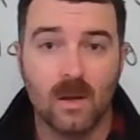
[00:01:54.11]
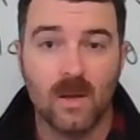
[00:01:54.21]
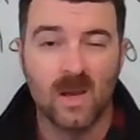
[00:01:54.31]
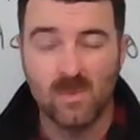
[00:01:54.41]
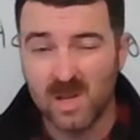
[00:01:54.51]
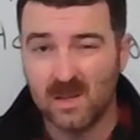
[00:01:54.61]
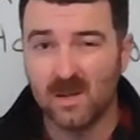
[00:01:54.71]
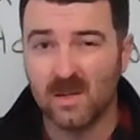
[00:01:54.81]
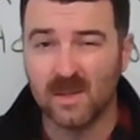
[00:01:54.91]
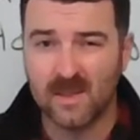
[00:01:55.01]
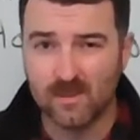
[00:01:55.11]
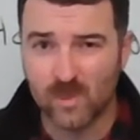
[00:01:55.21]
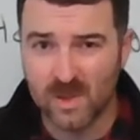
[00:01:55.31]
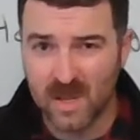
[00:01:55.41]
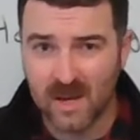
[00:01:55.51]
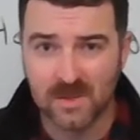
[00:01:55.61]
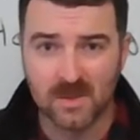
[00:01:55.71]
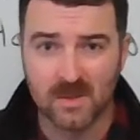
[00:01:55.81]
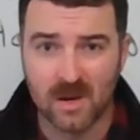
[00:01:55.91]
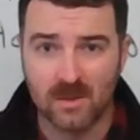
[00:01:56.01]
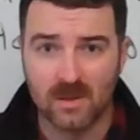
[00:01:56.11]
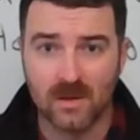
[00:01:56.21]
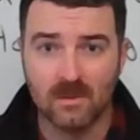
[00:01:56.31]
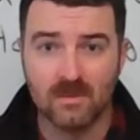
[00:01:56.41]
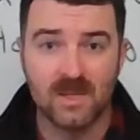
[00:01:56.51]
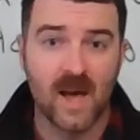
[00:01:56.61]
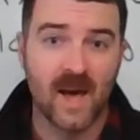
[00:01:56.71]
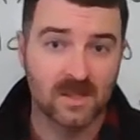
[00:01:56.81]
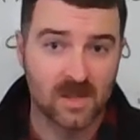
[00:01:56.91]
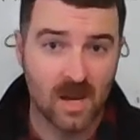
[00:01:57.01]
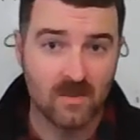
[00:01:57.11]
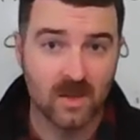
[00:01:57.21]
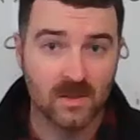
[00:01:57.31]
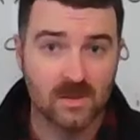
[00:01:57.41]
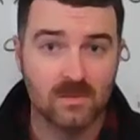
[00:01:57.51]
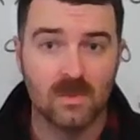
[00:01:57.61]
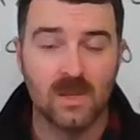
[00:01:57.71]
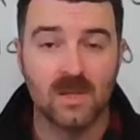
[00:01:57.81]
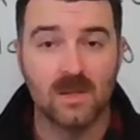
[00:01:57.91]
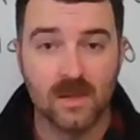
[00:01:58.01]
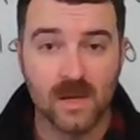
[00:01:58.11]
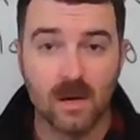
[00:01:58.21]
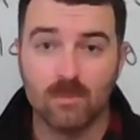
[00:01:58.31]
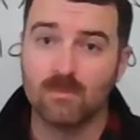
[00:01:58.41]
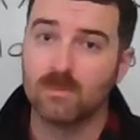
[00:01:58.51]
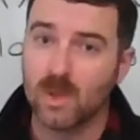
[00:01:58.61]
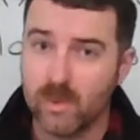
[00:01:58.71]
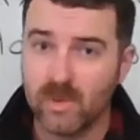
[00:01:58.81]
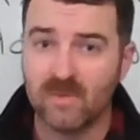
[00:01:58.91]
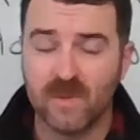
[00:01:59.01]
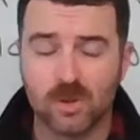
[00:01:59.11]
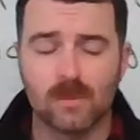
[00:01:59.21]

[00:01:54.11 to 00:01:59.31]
that can be a nearly $1,000 tax savings at the end of the year. It can be beneficial.